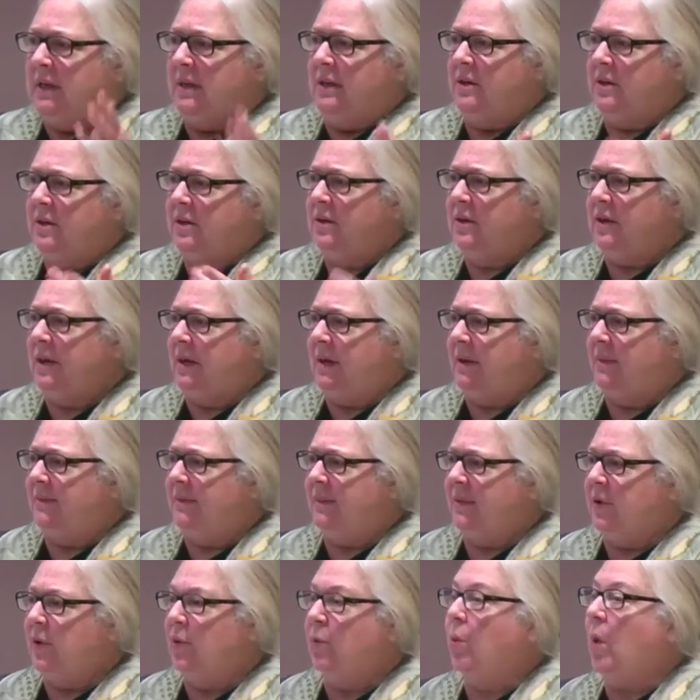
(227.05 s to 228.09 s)

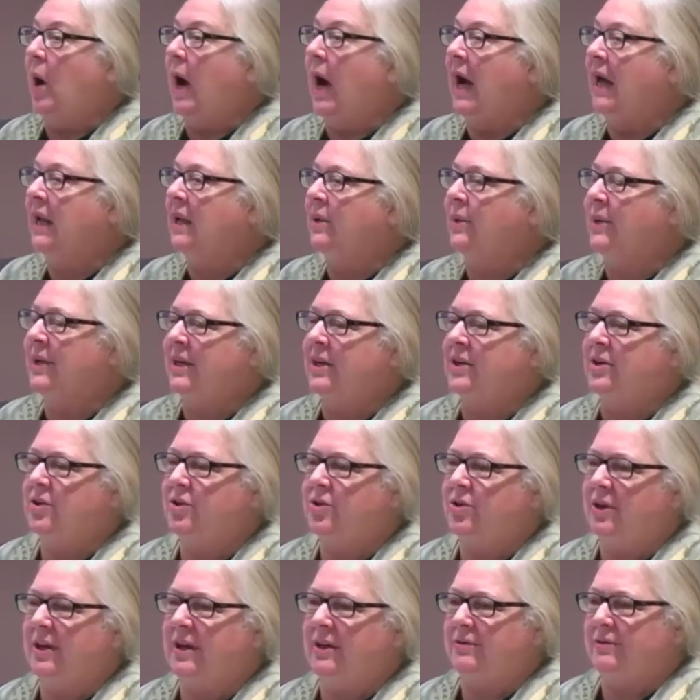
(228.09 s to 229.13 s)
You're wallowing in your
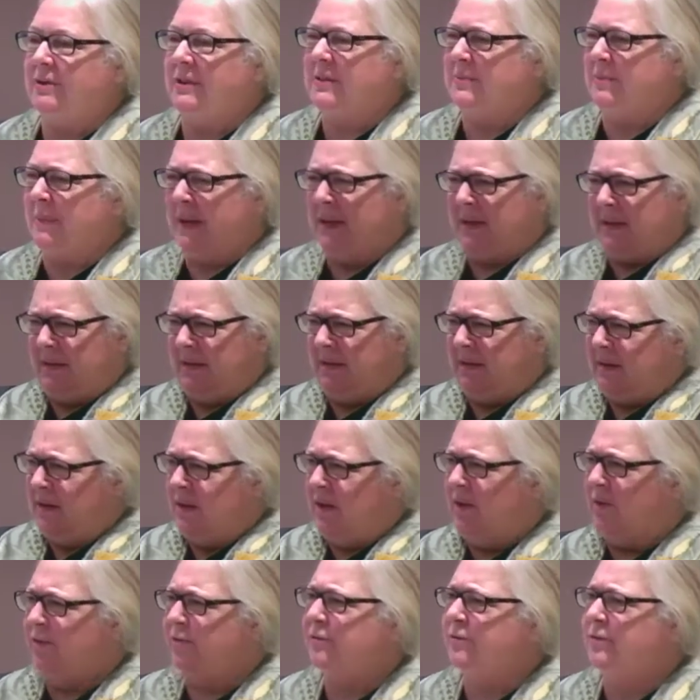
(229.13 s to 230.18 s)
grief. It's been,
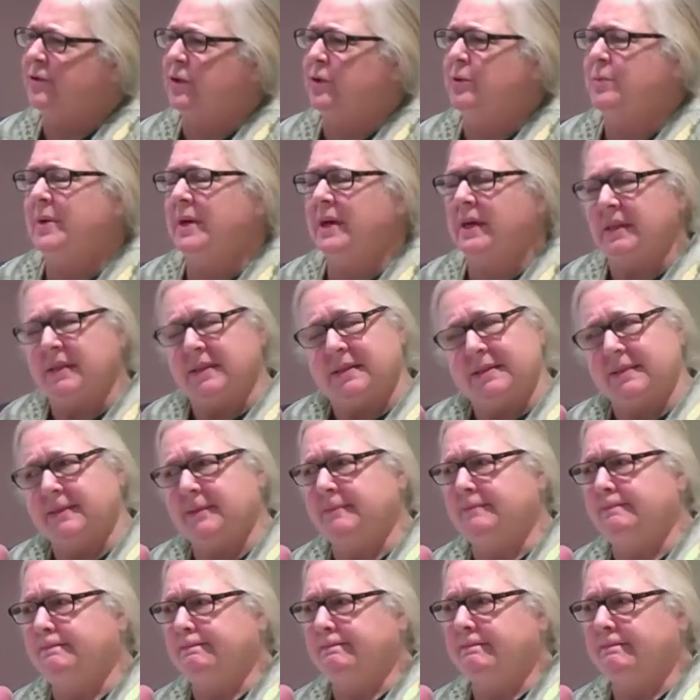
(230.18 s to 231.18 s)
2 months.